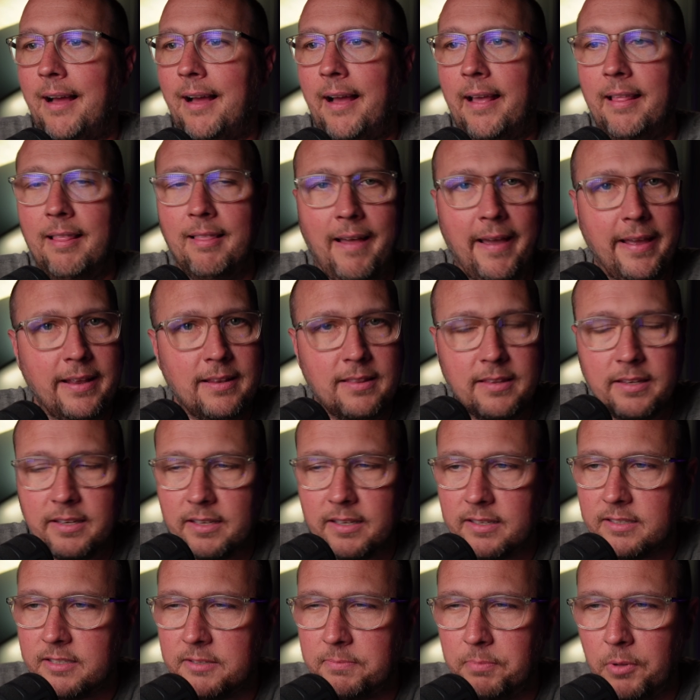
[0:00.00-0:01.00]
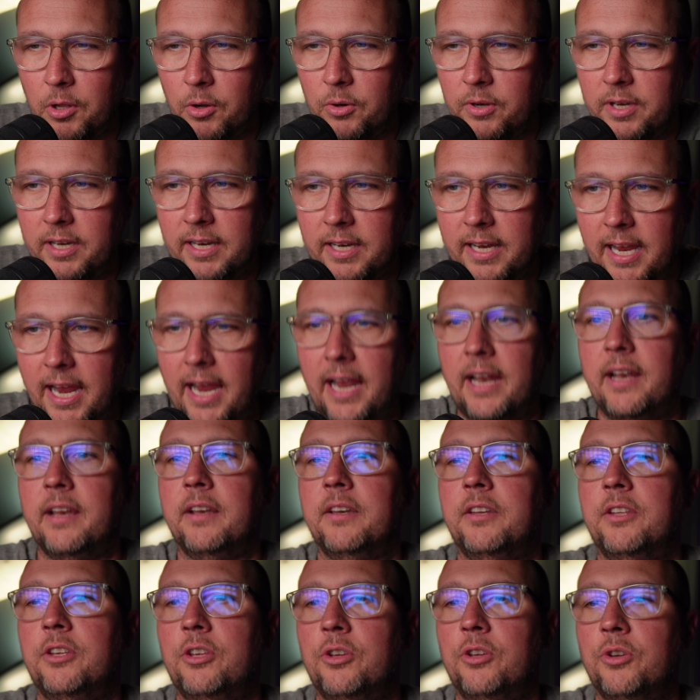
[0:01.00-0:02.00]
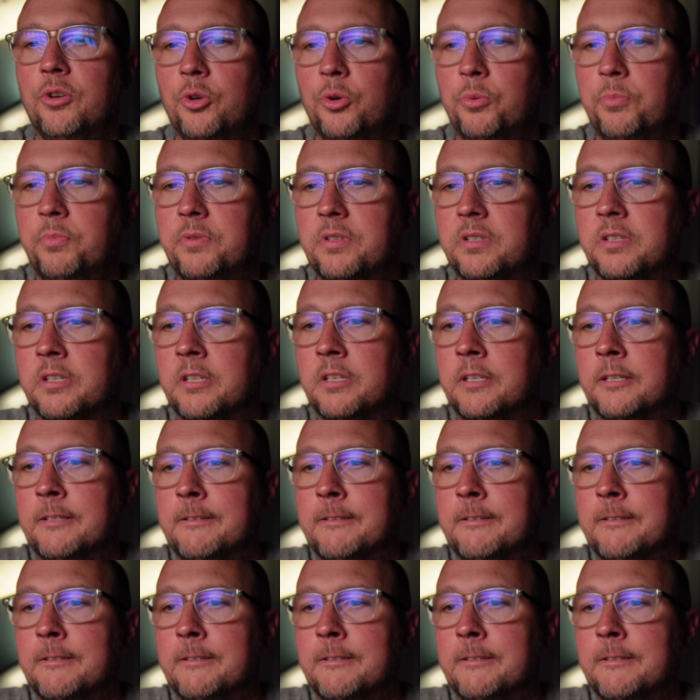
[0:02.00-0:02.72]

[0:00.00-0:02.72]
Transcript: I like the exploding cannon cubes.